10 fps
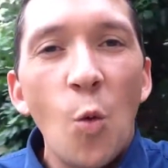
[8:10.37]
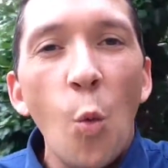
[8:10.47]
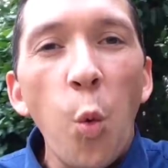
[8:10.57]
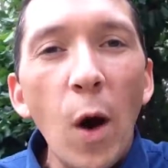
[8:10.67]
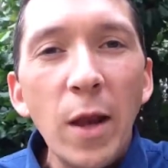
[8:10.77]

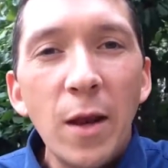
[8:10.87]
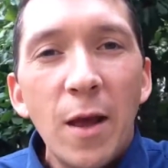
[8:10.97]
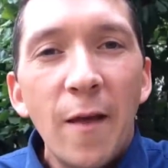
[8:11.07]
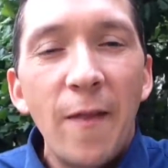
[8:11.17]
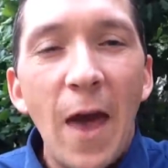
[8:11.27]
what
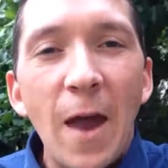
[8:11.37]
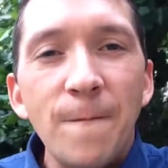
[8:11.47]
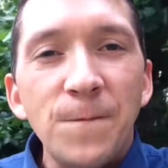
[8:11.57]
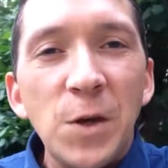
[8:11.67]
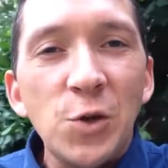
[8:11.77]
that
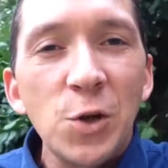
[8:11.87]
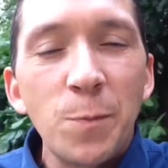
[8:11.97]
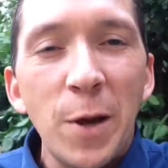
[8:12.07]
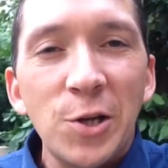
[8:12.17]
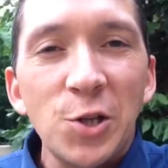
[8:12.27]
future
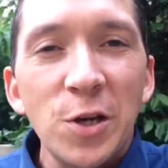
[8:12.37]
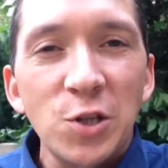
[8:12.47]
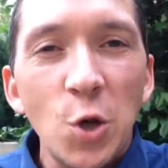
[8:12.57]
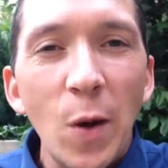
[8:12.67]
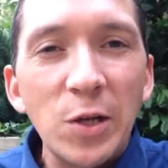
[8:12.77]
picture
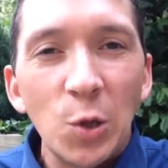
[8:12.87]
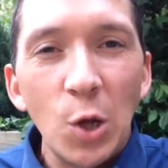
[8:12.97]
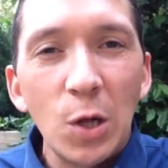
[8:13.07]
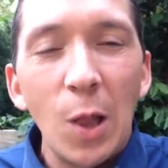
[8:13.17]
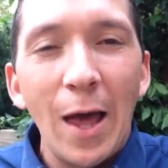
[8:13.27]
is going to
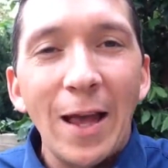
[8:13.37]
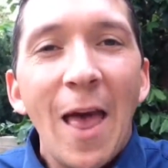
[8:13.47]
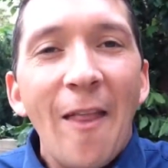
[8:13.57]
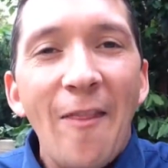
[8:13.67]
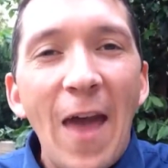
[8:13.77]
look like.
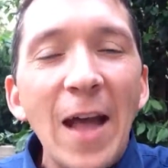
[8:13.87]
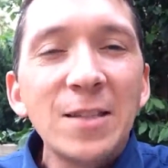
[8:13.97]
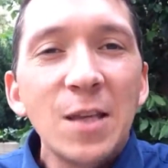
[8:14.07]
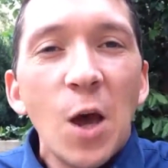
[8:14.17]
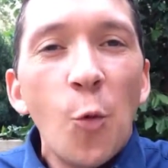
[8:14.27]

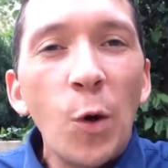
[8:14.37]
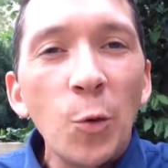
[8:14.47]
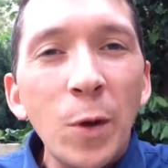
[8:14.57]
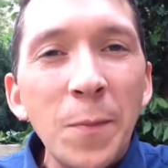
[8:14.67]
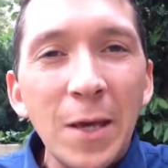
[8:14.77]
That's
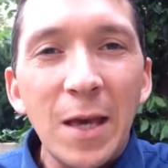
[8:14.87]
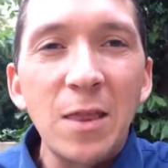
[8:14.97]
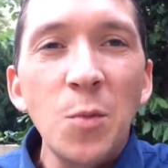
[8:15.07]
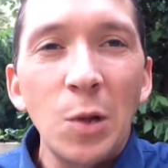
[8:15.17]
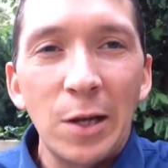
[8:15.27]
where we
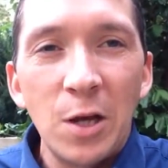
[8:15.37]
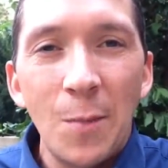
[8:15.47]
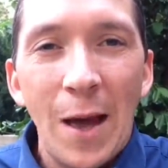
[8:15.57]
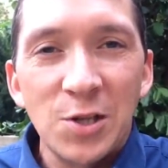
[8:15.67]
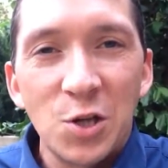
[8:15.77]
begin the Millennial
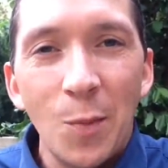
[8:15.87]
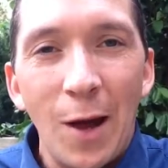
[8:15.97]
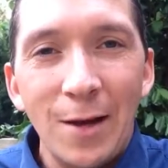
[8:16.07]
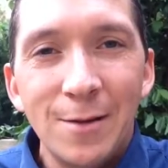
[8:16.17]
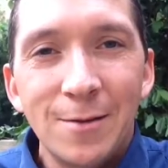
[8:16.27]

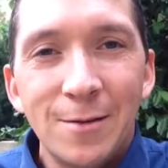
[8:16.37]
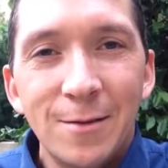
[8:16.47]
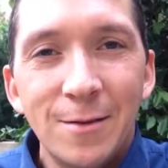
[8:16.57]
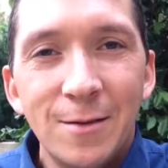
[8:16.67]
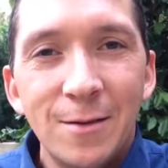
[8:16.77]
Mastermind.
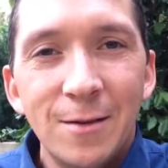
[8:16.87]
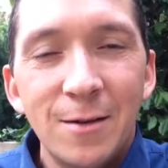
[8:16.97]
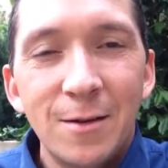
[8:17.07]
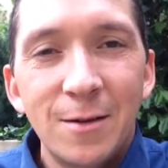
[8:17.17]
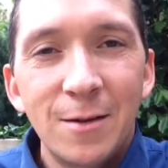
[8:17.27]

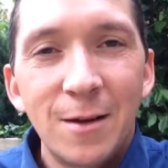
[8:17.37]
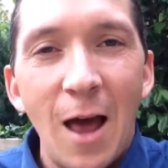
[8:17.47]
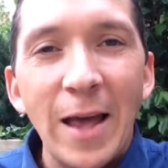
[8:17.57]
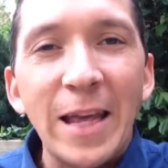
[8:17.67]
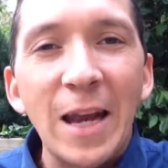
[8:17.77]

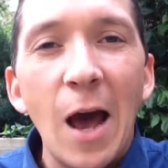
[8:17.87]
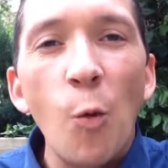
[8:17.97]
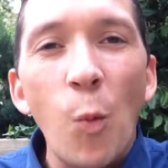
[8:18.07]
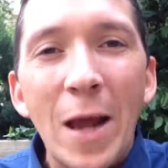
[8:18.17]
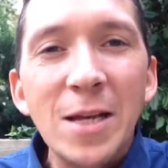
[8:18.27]
I
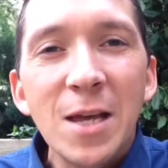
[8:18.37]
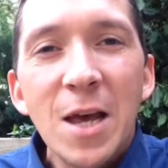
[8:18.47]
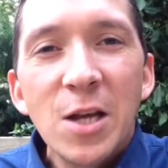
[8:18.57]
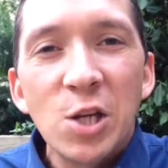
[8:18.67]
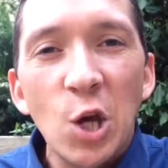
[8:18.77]
cannot wait
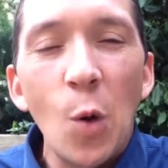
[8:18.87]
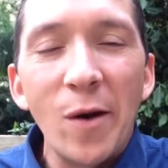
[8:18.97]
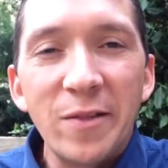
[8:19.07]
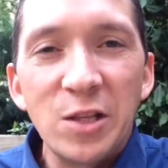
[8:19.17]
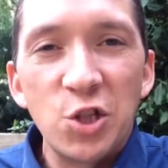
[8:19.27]
to go
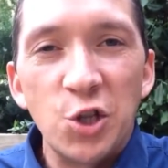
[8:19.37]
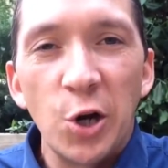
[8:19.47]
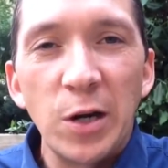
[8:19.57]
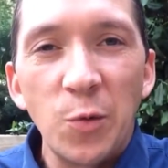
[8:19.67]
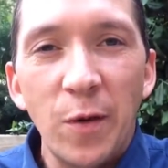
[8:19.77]
on this
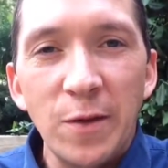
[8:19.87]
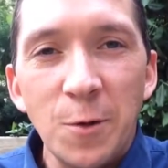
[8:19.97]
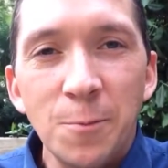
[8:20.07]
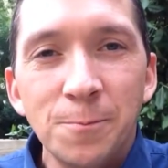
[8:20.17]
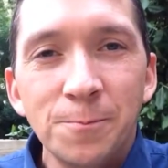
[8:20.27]
journey with you.